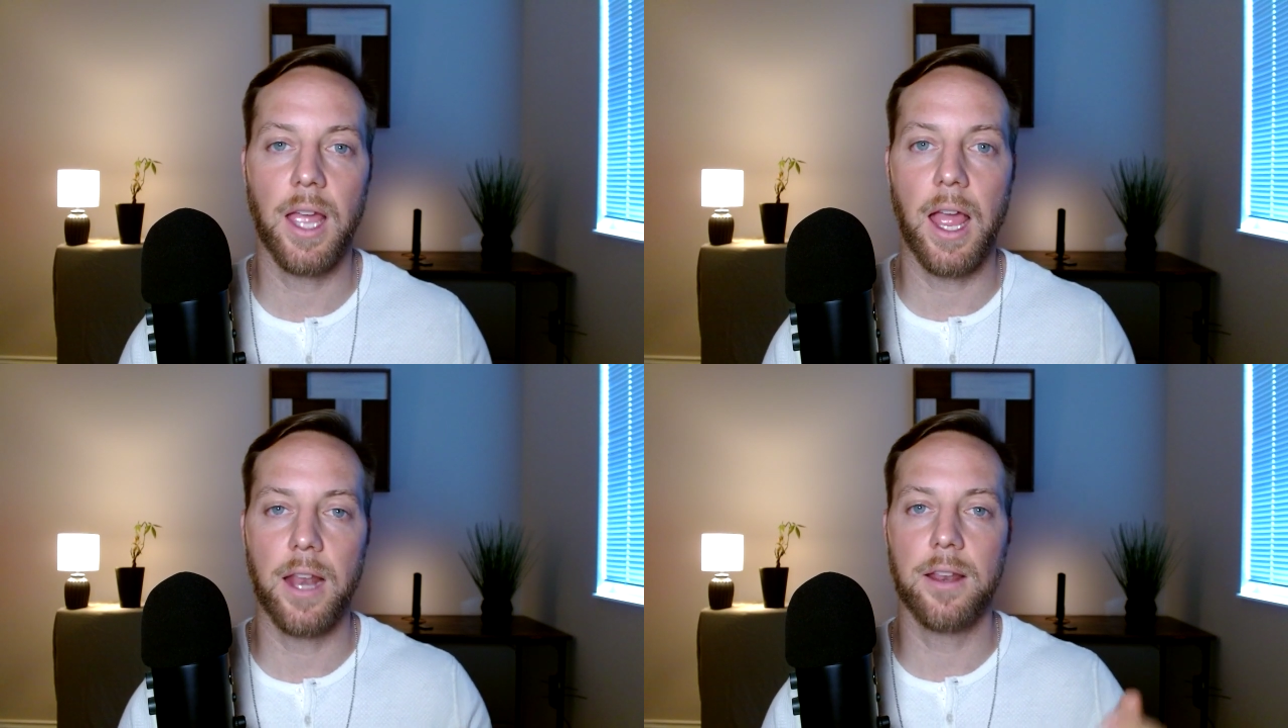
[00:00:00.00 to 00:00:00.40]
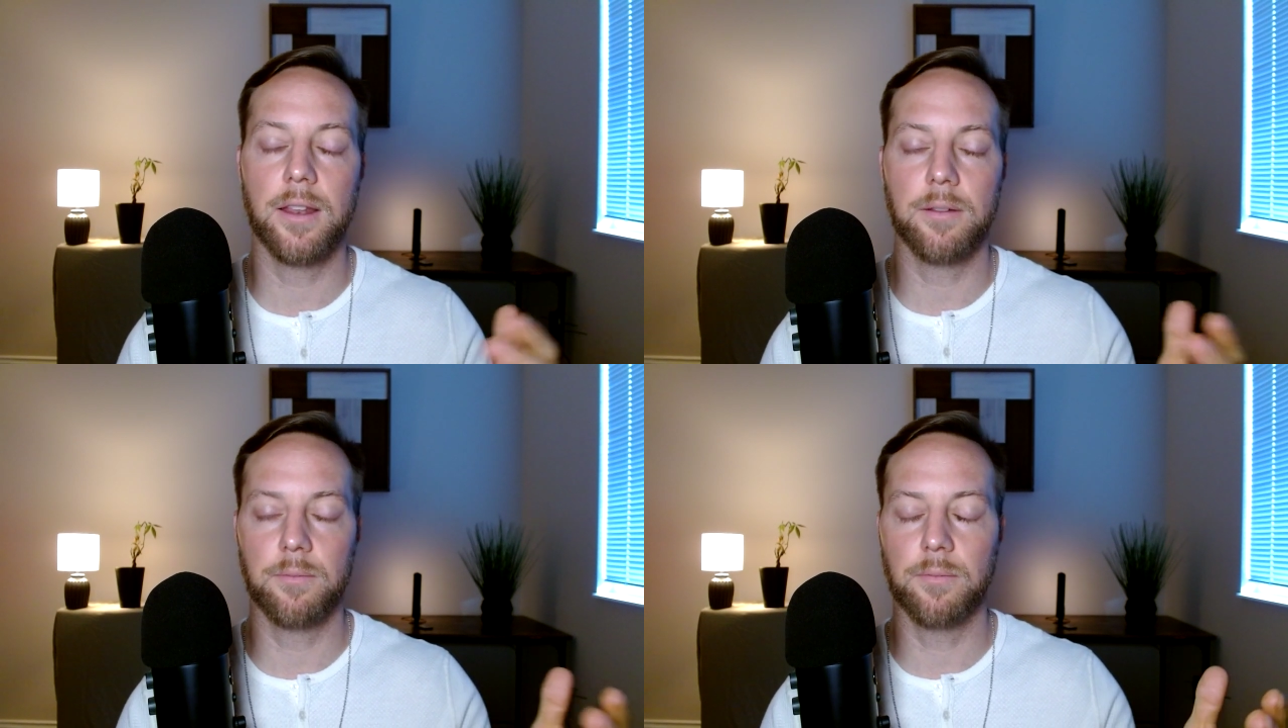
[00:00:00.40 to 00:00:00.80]

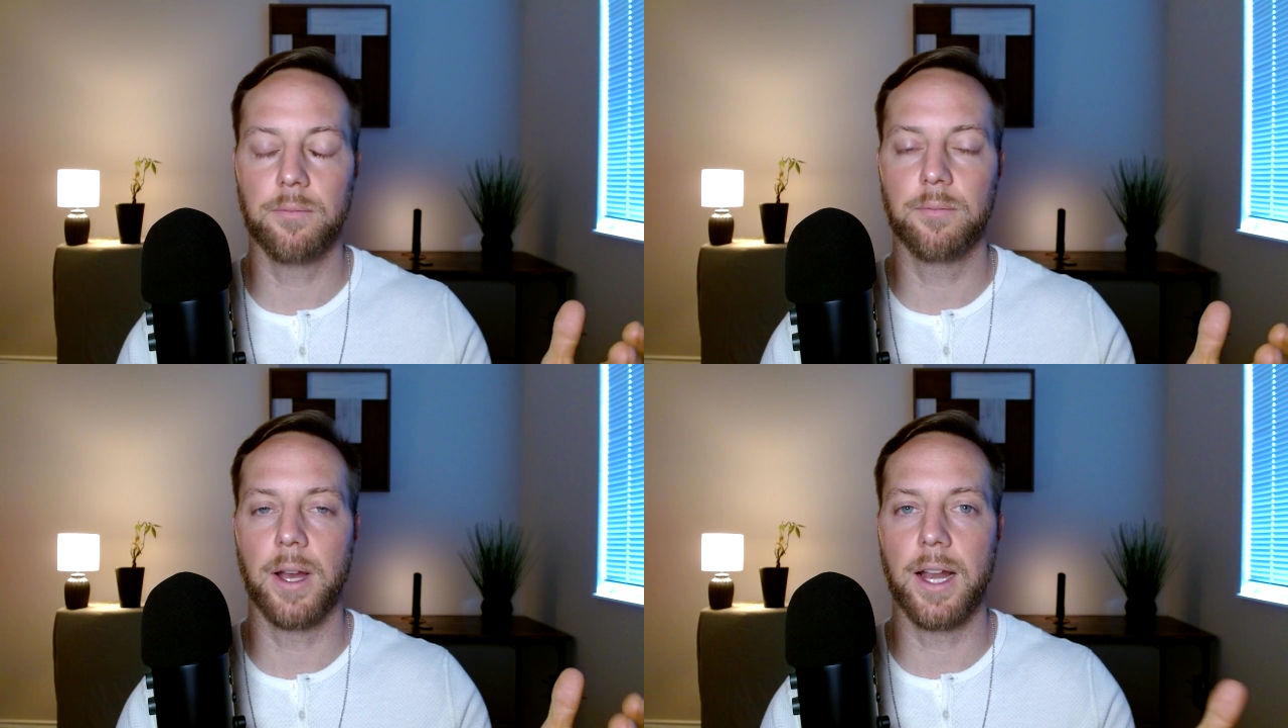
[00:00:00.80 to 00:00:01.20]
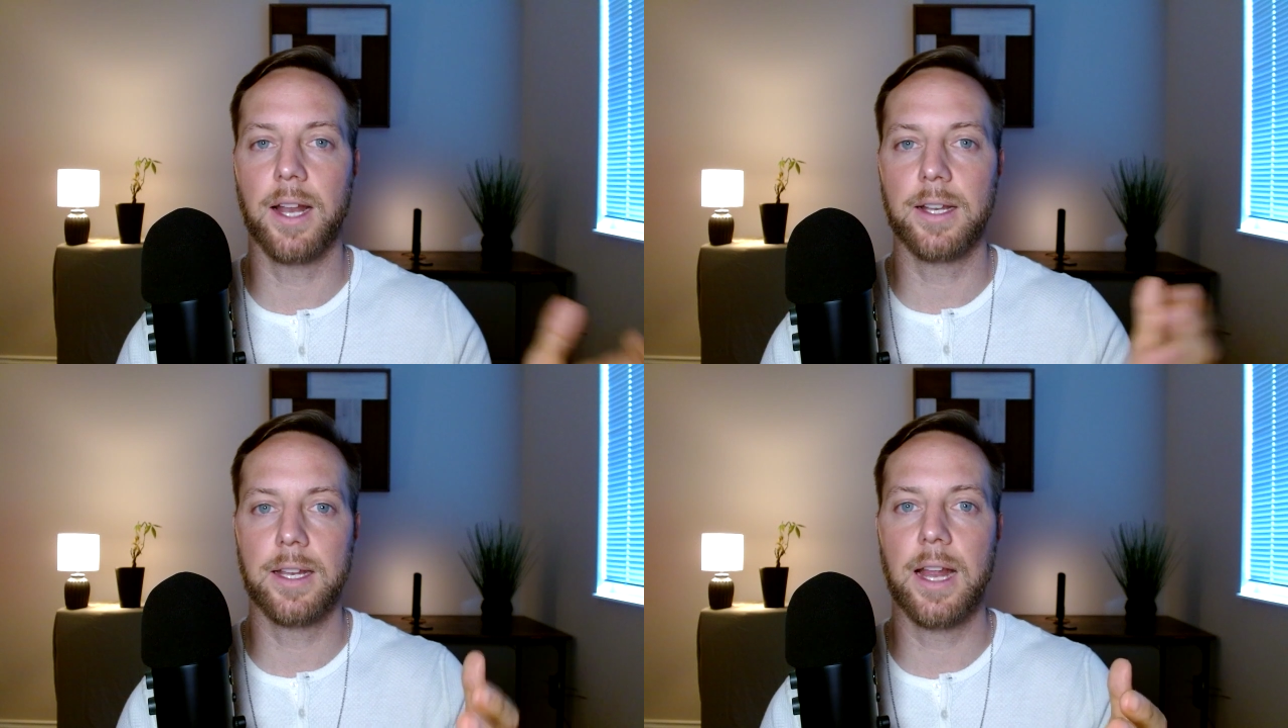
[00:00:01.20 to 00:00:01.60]
And my
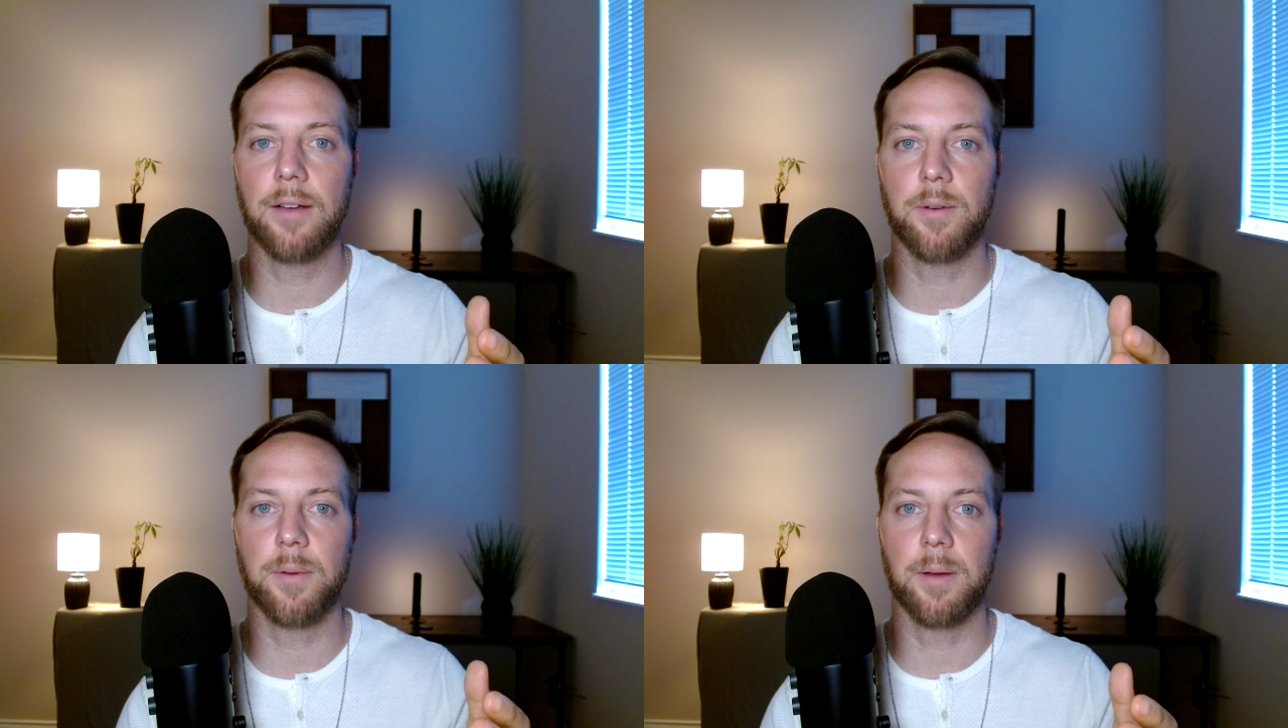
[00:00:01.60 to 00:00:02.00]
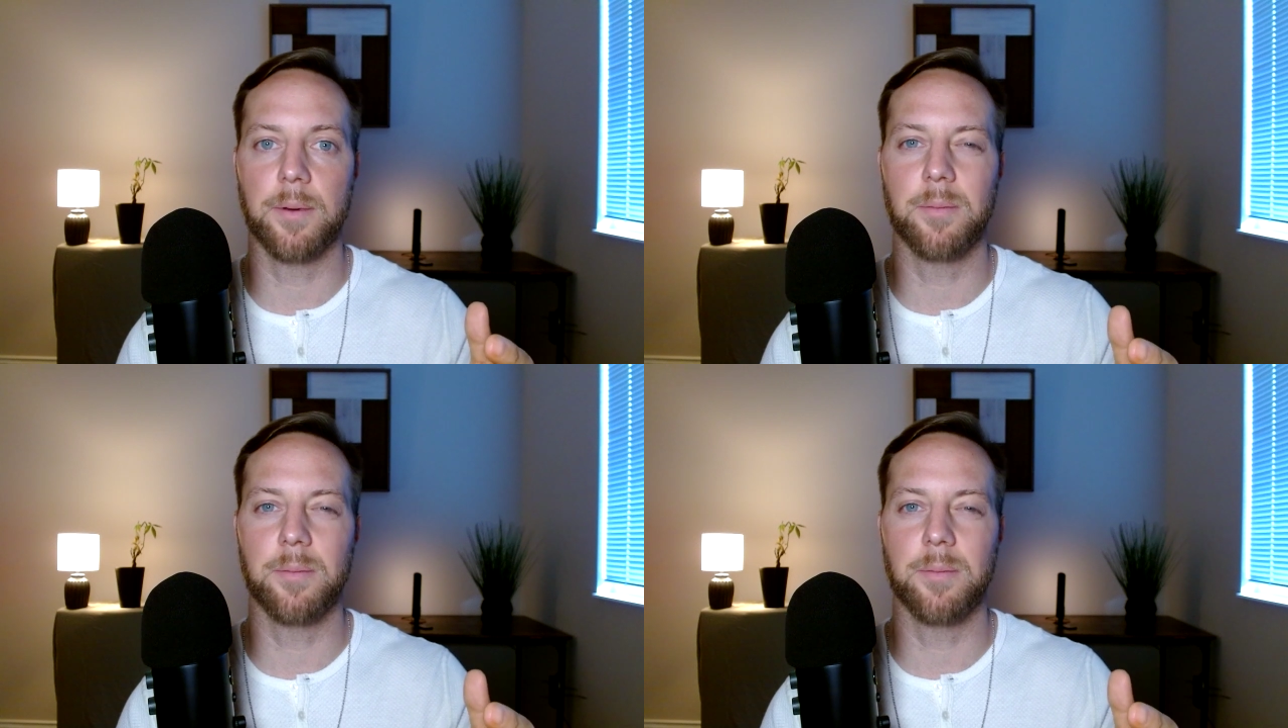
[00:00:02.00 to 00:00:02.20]
nana did have a papa,